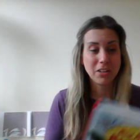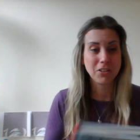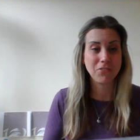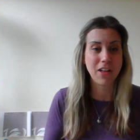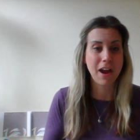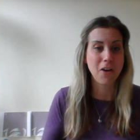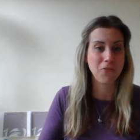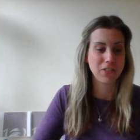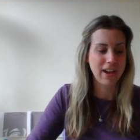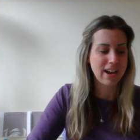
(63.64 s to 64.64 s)
out the flyer
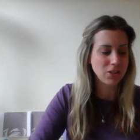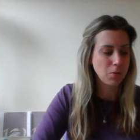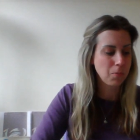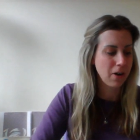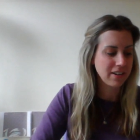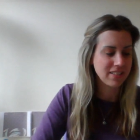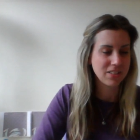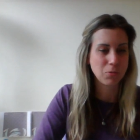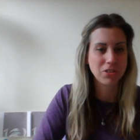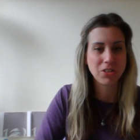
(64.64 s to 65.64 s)
for the actual
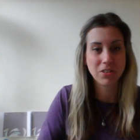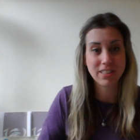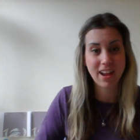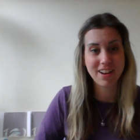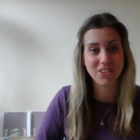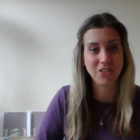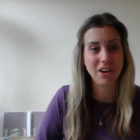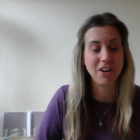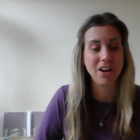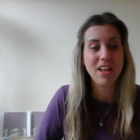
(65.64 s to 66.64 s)
prices. We're so excited you're
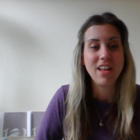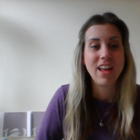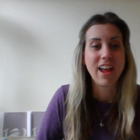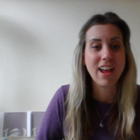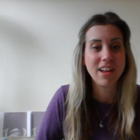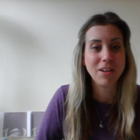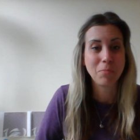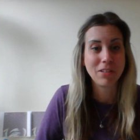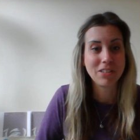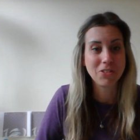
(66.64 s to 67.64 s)
here, and
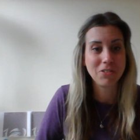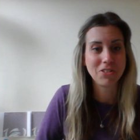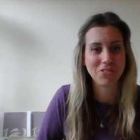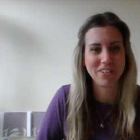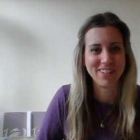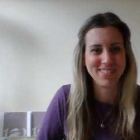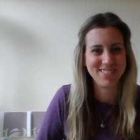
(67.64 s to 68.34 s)
please do enjoy.